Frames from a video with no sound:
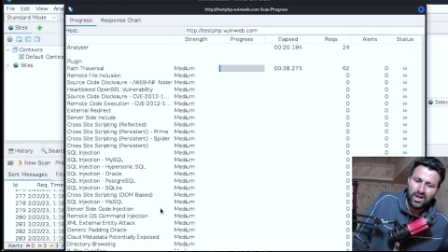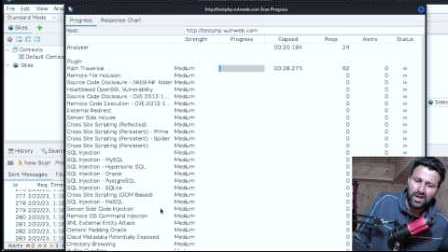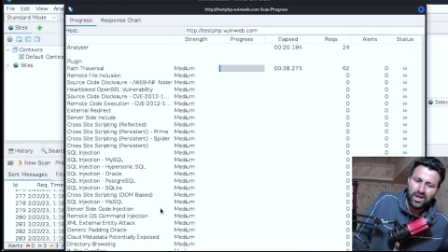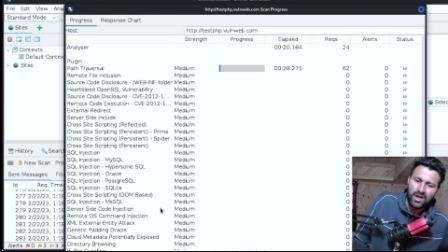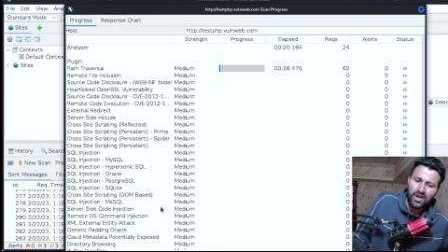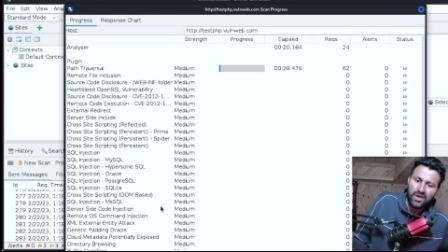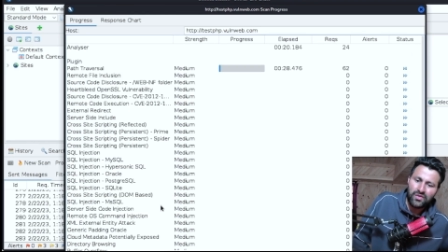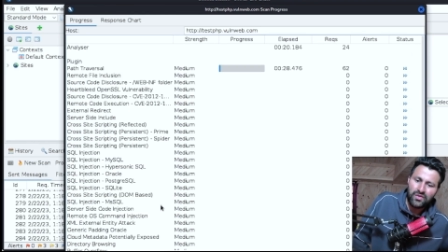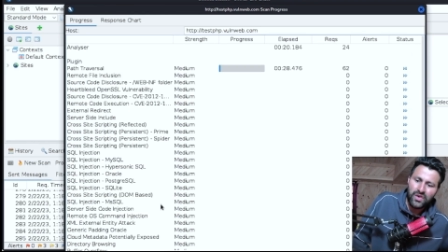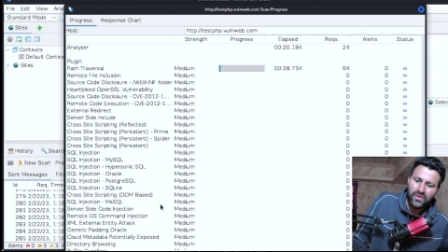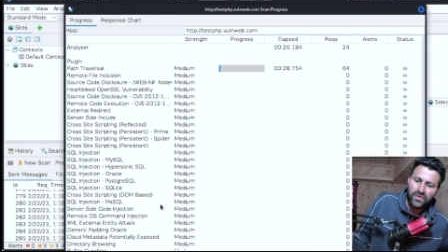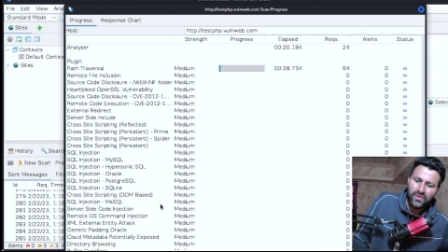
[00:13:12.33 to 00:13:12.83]

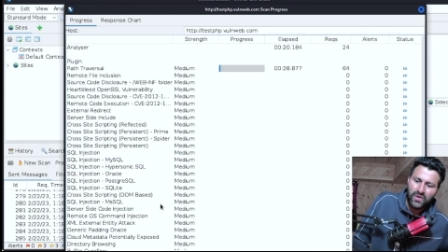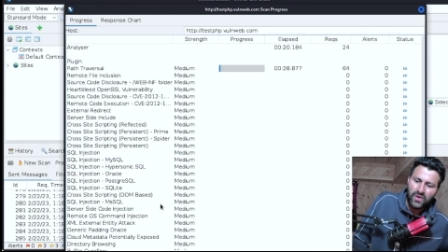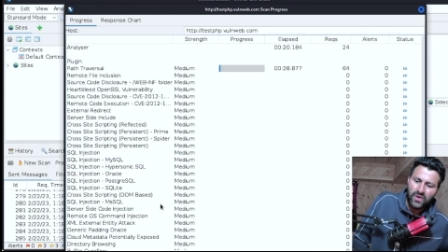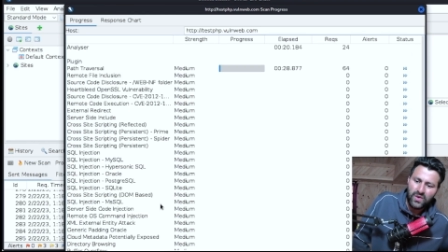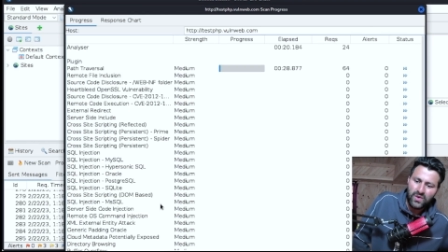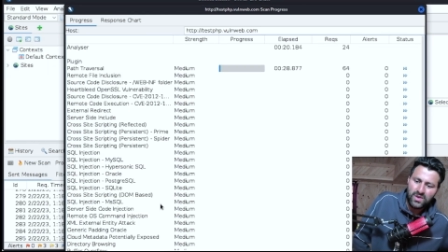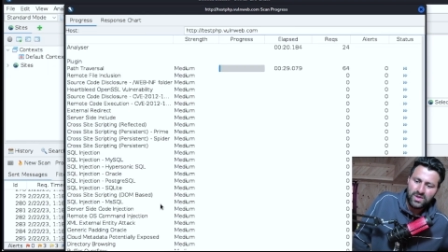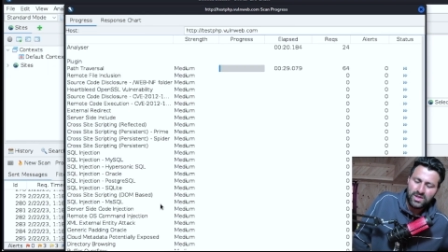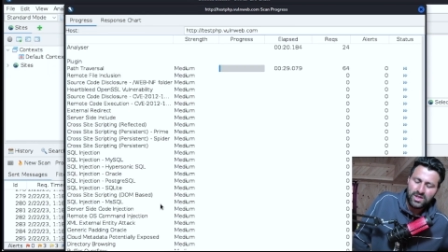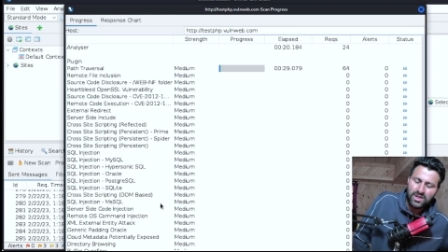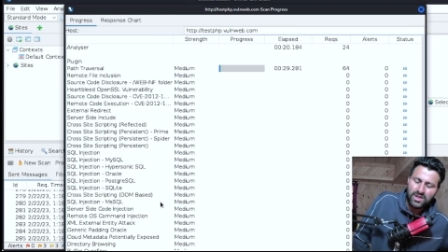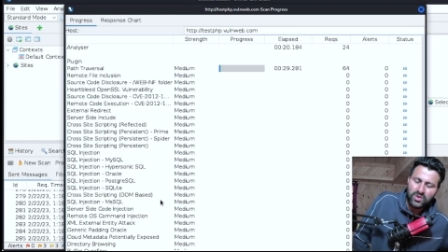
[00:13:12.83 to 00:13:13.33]
if you
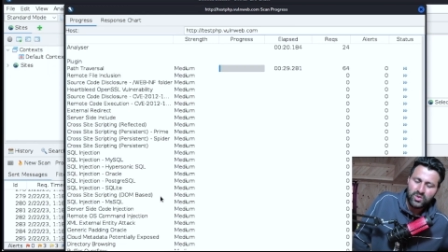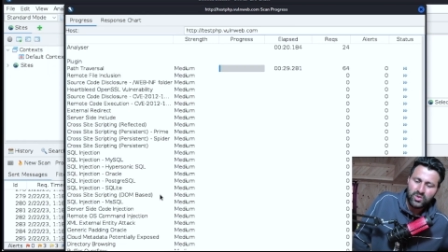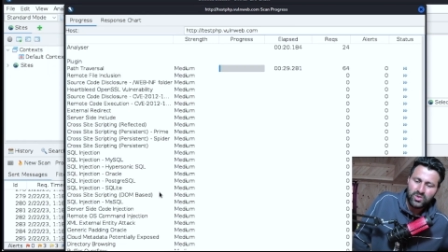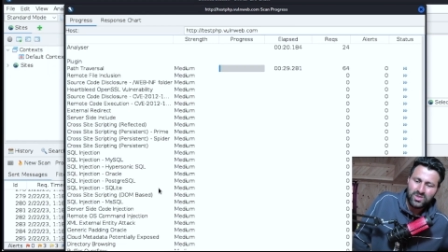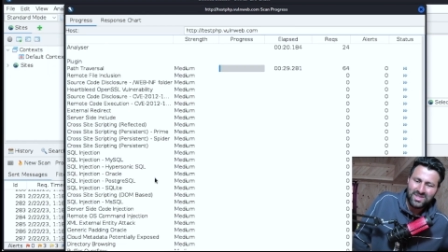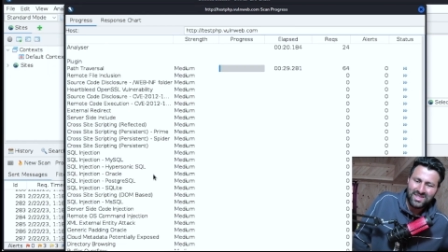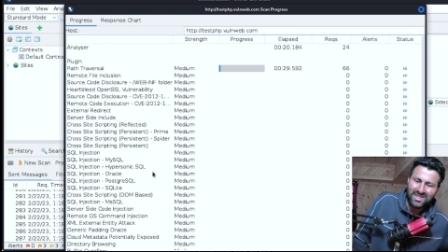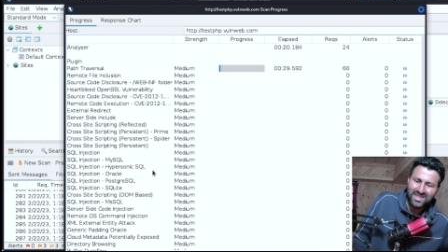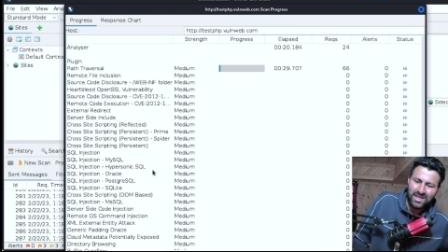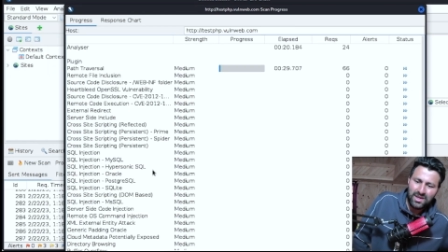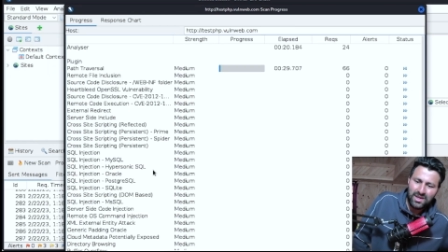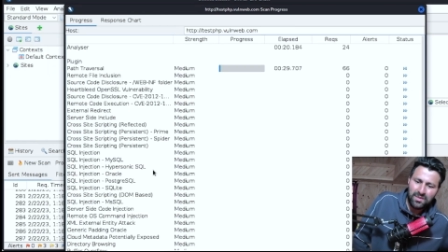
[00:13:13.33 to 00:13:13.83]
want to
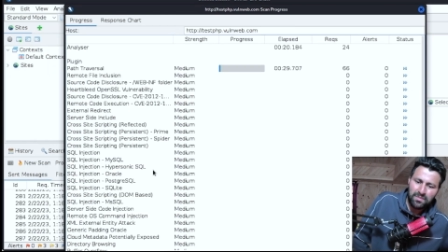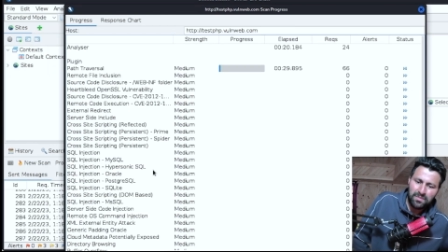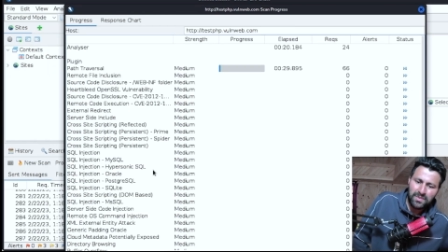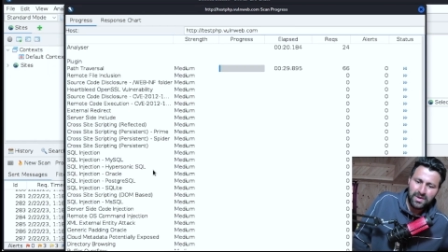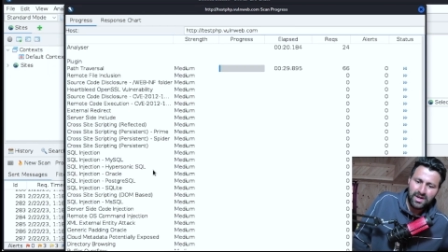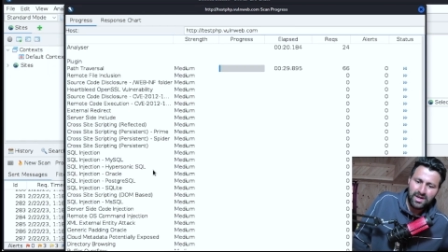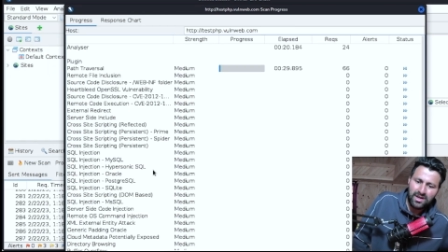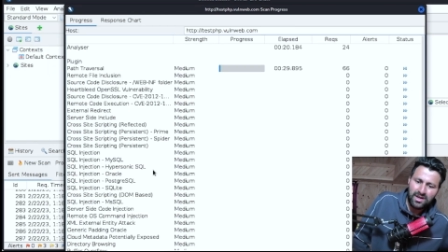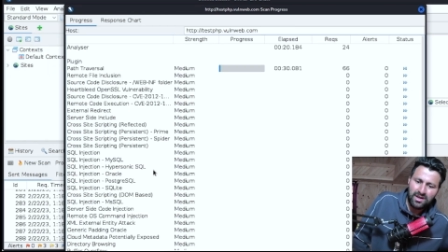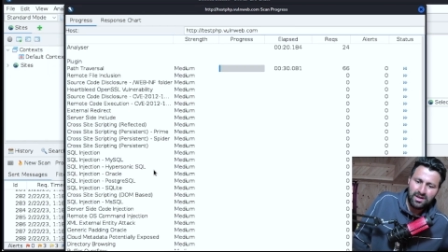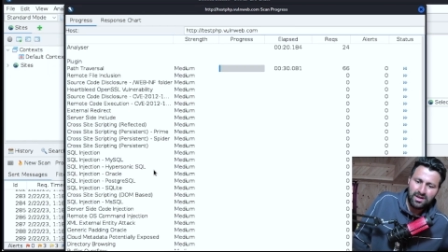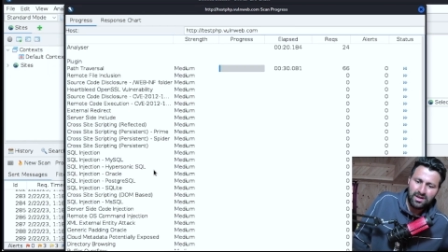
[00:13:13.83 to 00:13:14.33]
skip
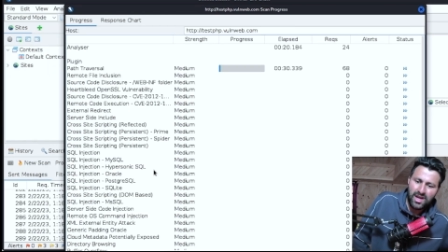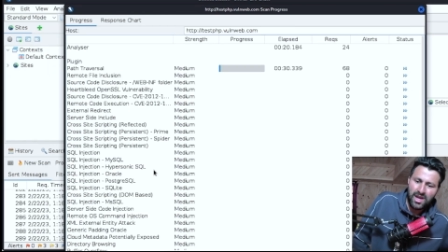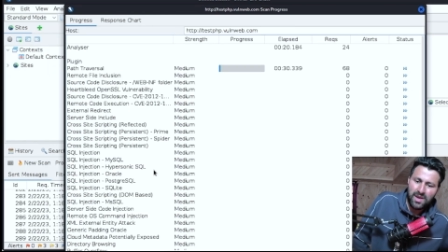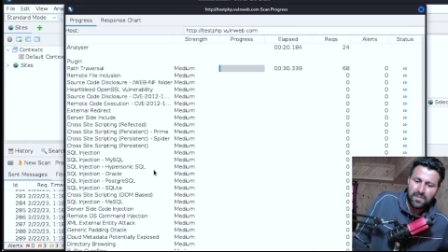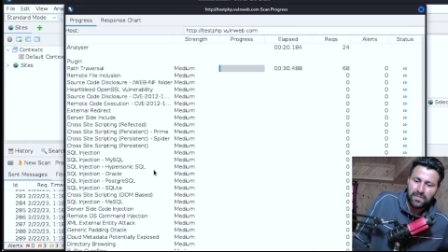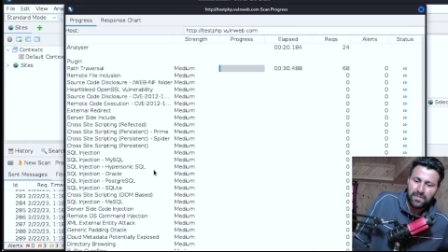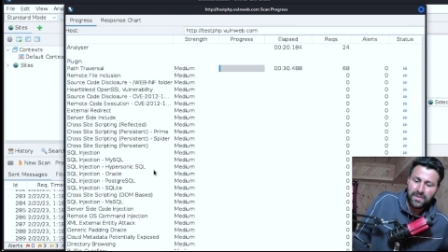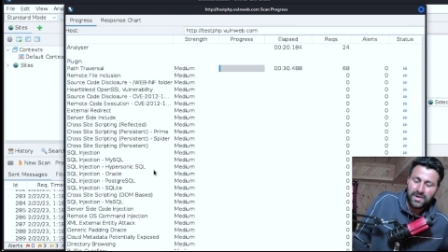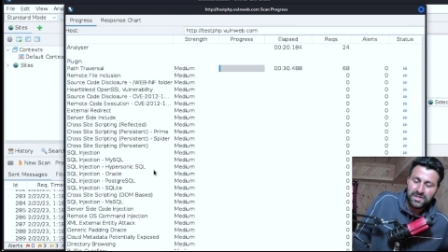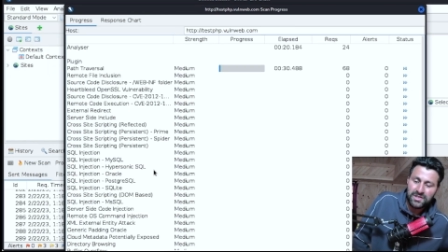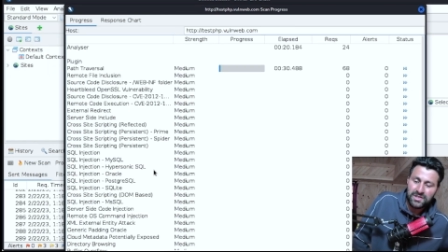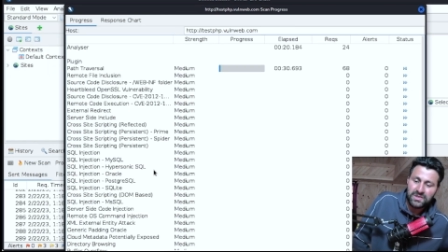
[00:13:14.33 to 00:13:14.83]
a
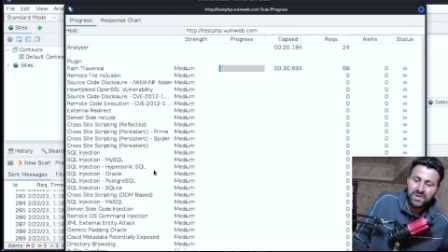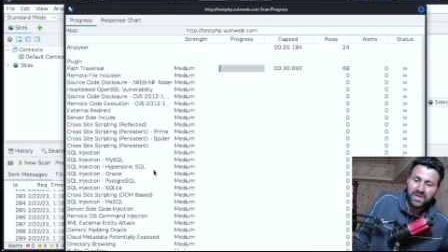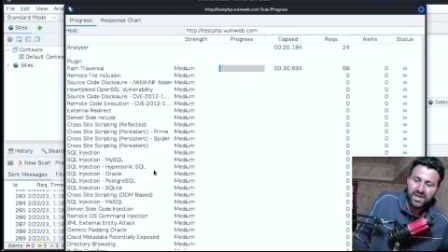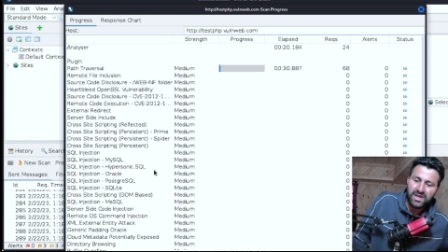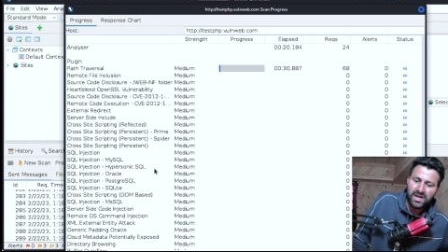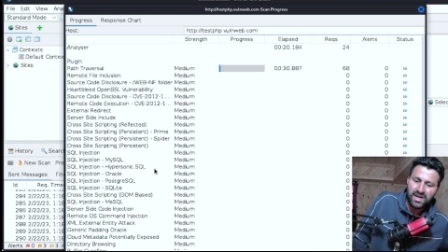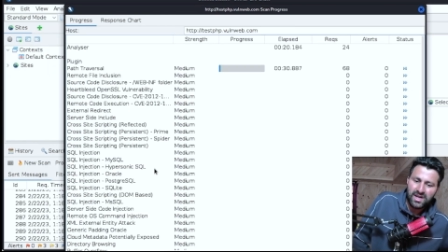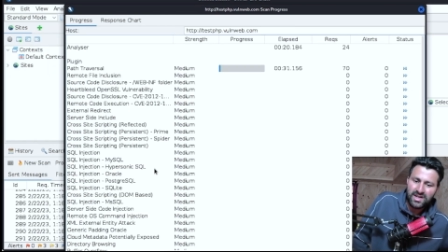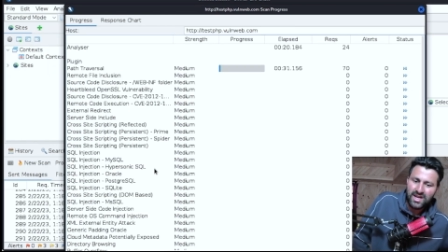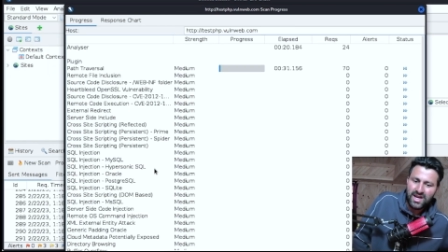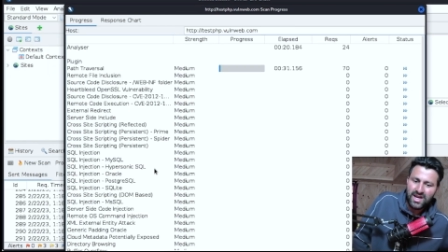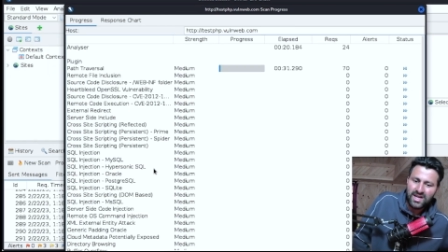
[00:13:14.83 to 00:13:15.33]
particular
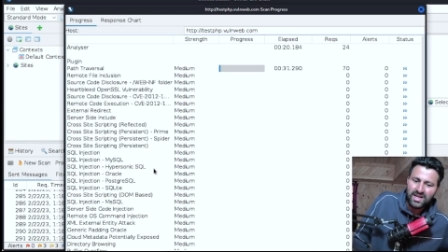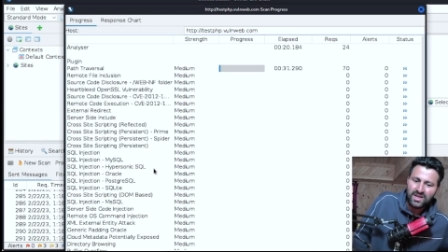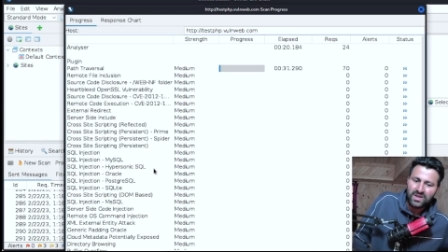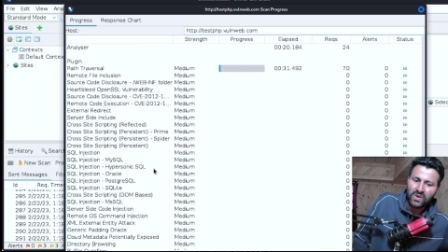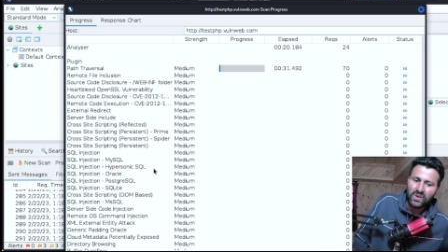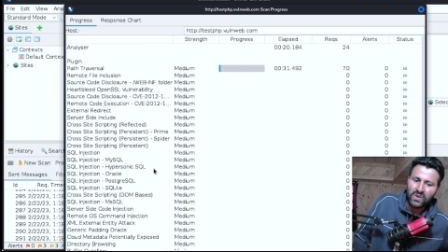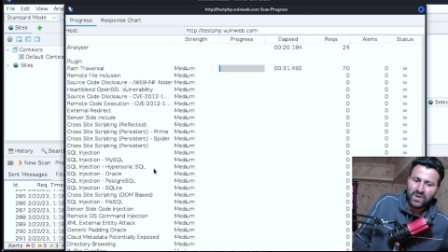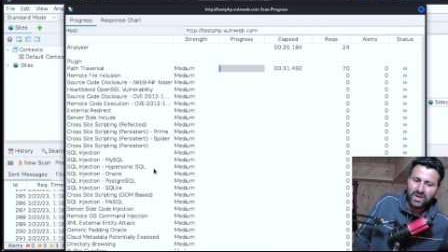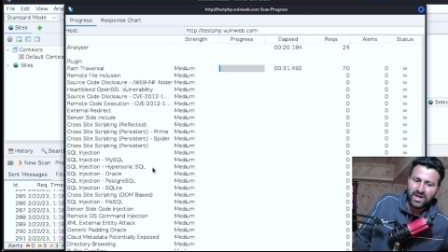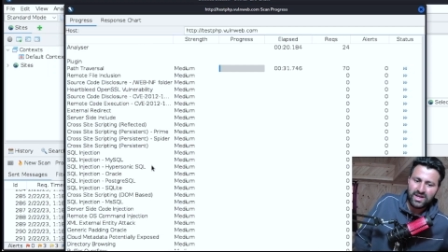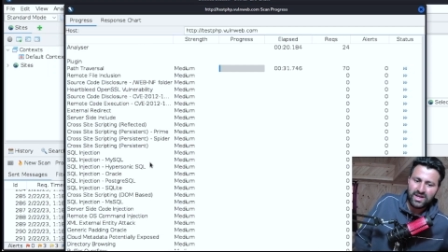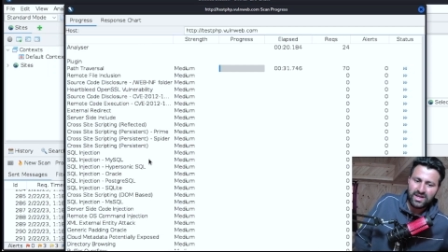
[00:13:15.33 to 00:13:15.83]
attack
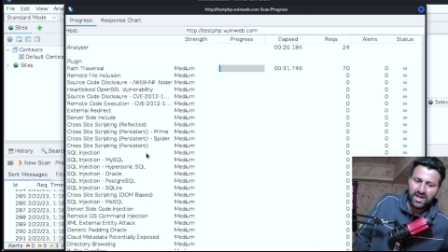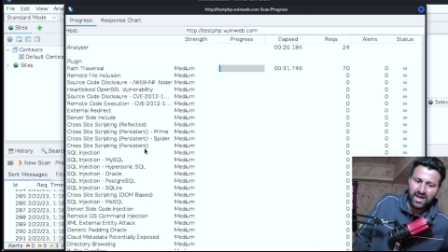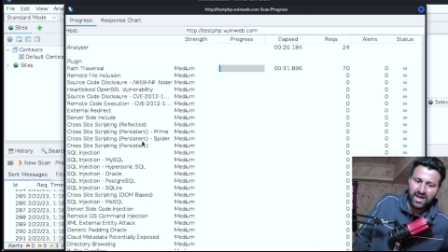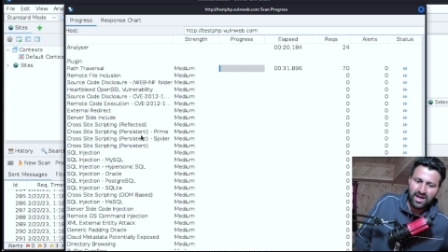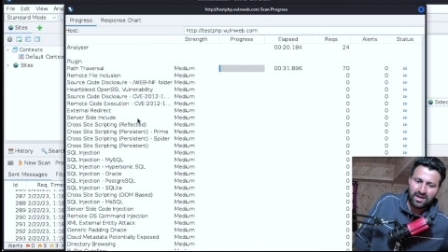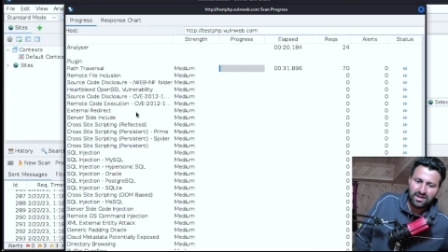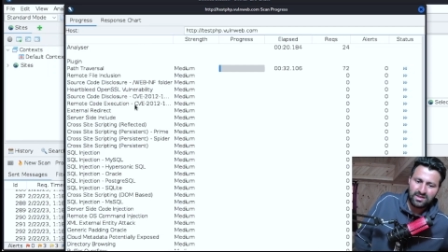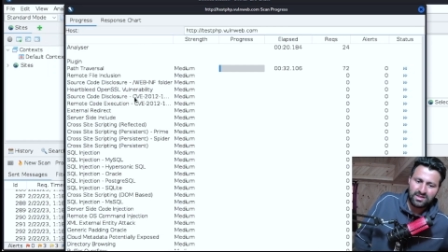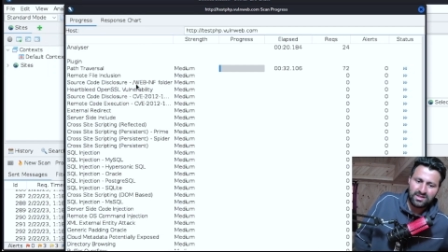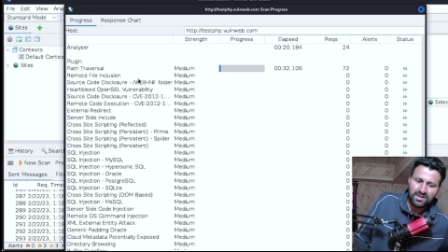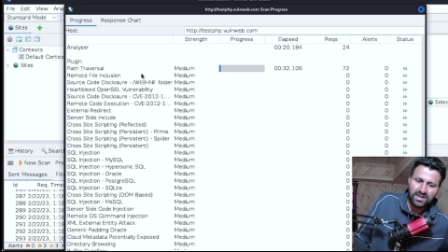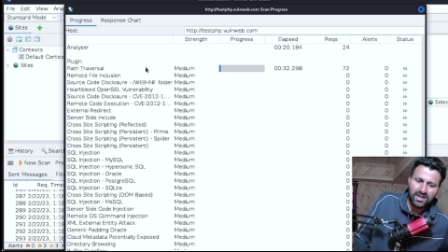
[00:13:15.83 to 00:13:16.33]
or attacks,